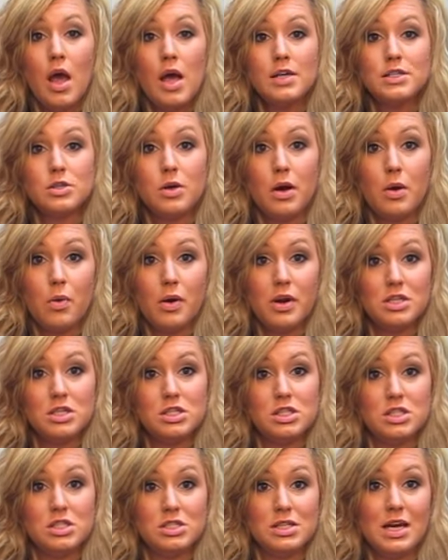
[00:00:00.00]
so I wanted to
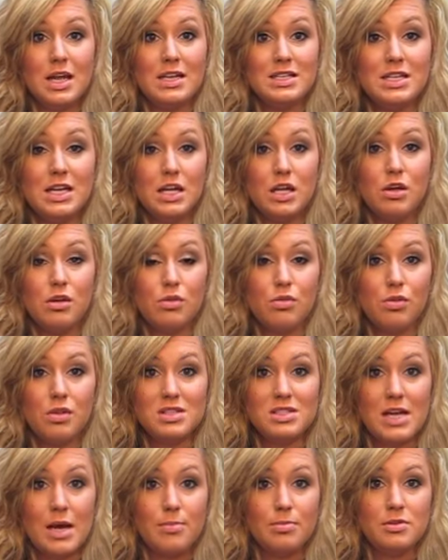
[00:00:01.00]
just kind of take you through the
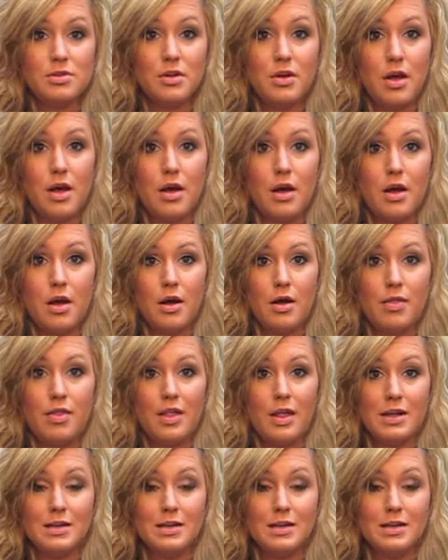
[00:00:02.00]
steps that